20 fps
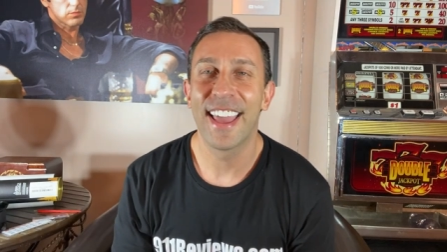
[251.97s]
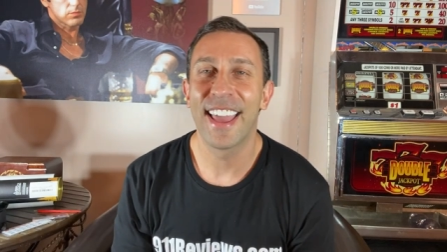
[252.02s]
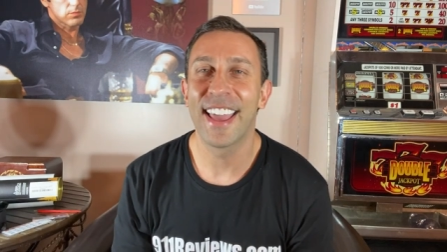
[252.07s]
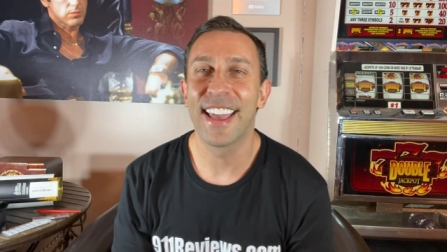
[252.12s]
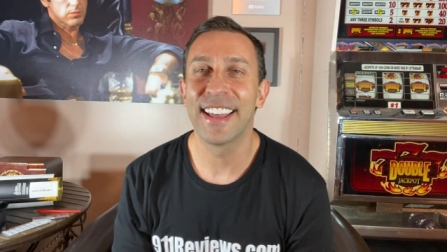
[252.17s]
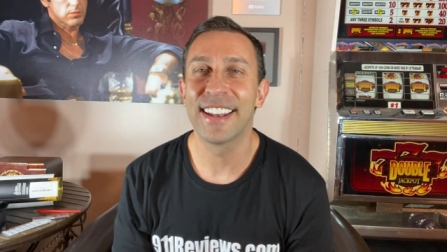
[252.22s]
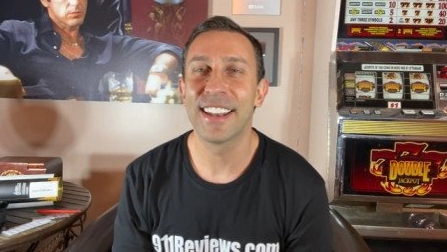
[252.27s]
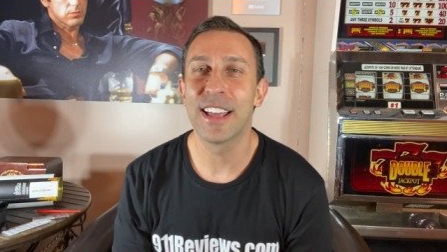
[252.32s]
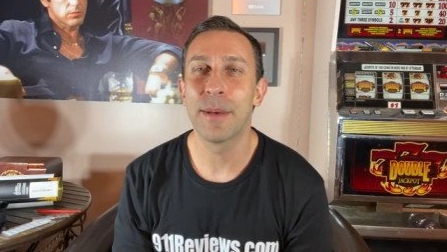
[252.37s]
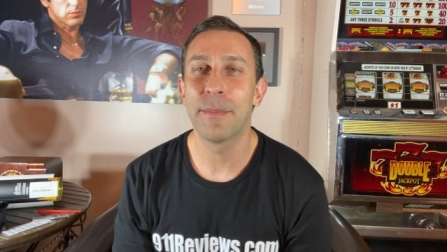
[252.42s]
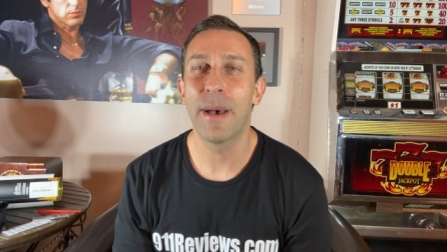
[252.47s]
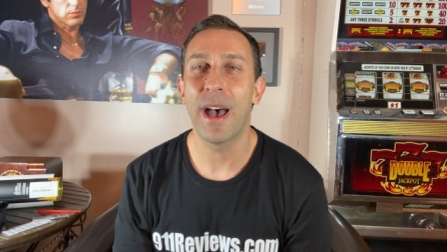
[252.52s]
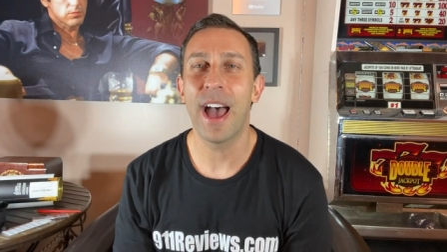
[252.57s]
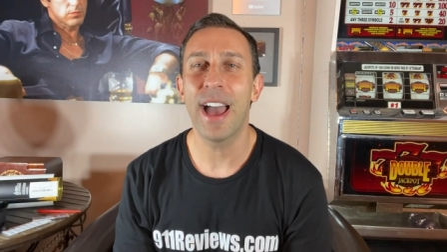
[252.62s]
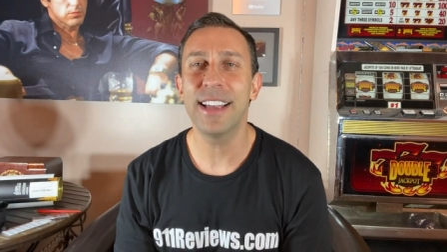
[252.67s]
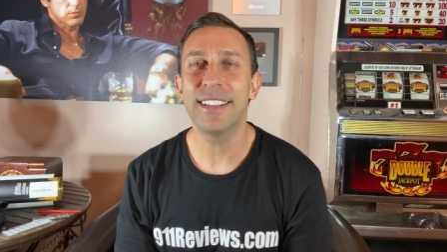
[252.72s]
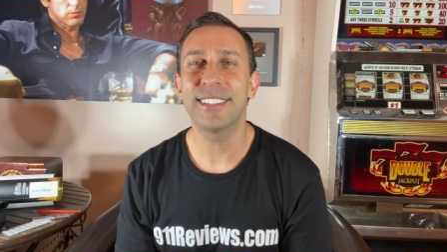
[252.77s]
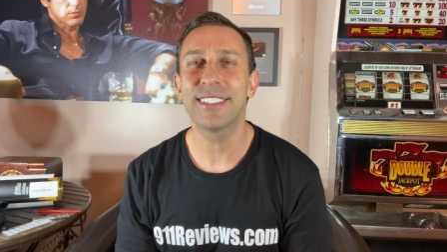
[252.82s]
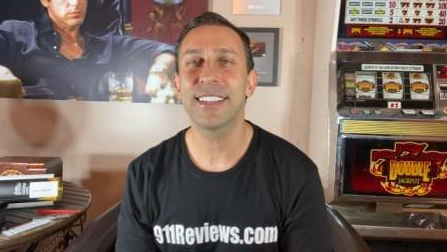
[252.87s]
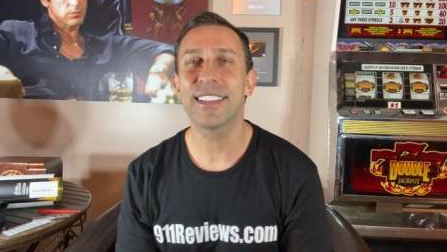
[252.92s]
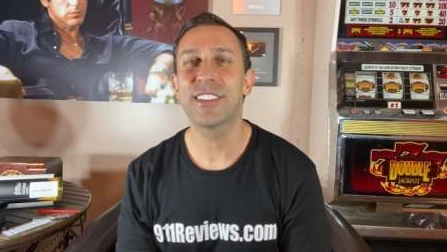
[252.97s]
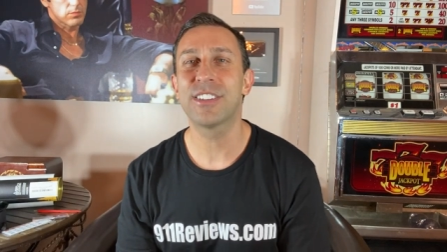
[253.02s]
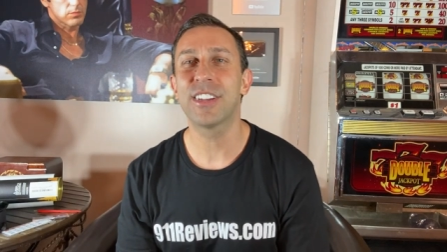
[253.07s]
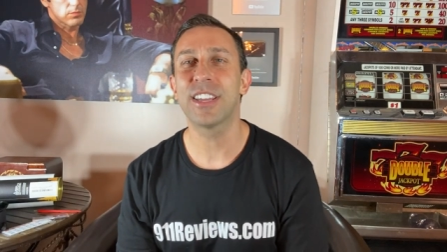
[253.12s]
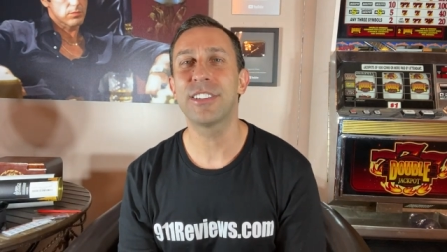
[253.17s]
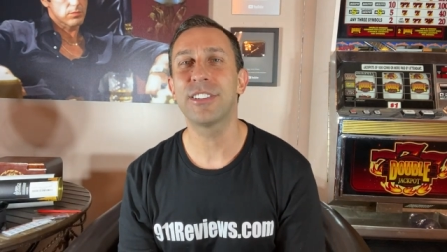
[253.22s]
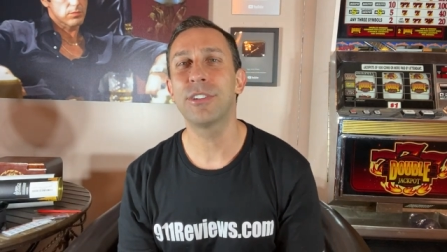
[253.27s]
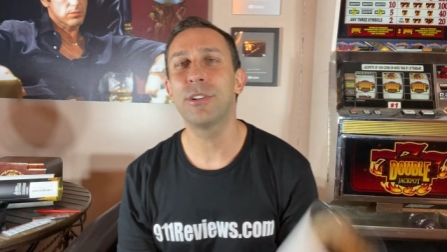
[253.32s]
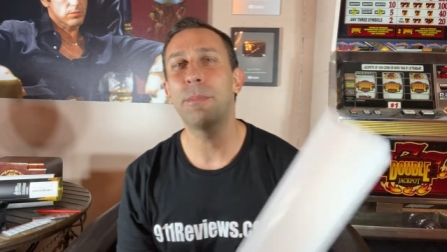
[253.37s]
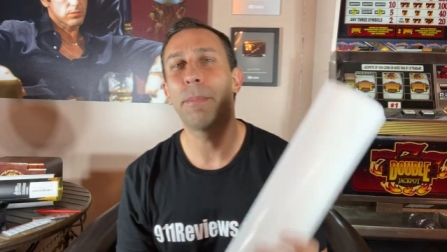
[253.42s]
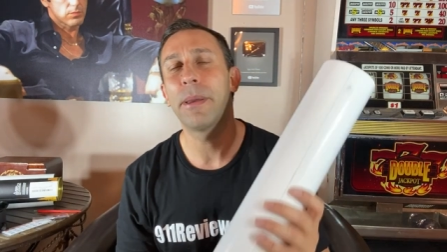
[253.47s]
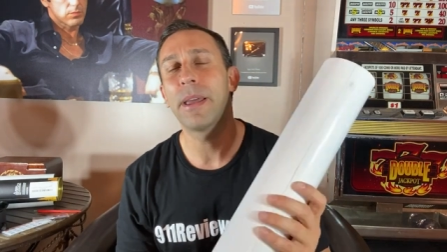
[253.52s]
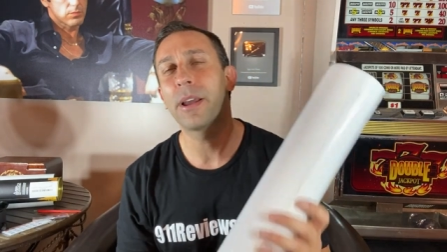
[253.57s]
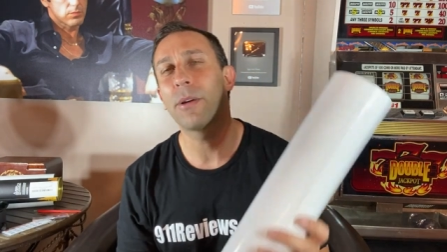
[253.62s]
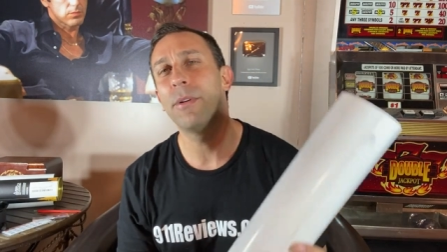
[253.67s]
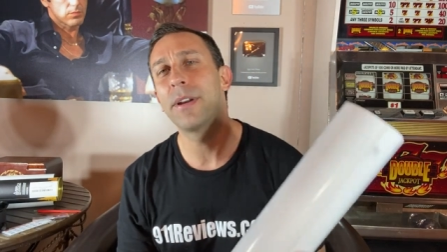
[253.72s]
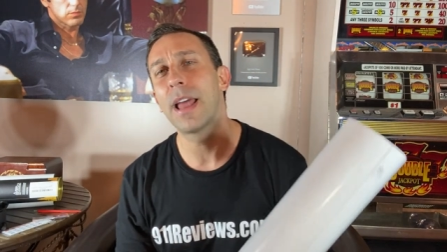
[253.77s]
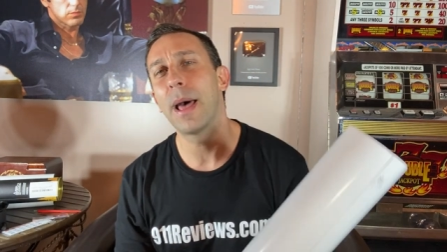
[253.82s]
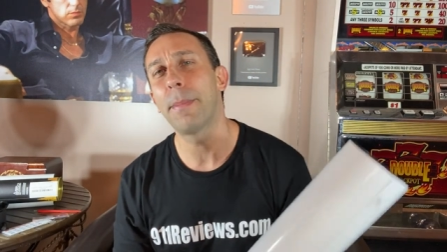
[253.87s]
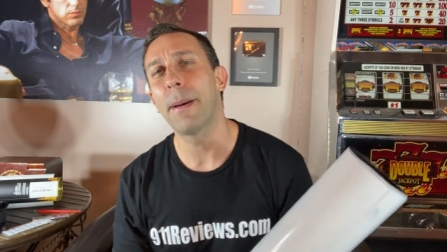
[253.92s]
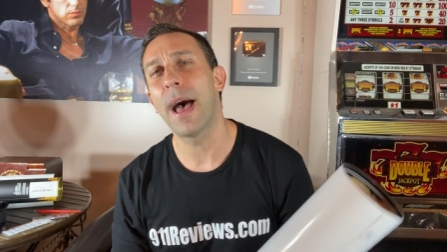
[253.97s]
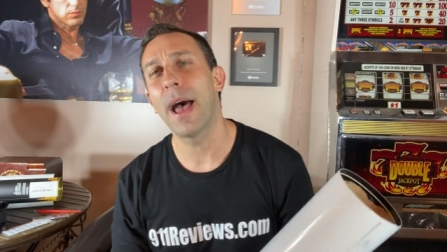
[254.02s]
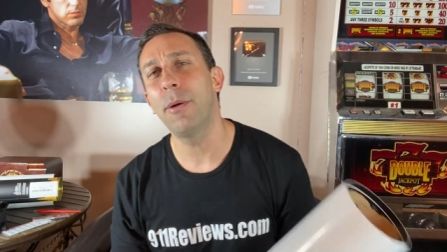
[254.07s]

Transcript: And um, I suggest you pick one up.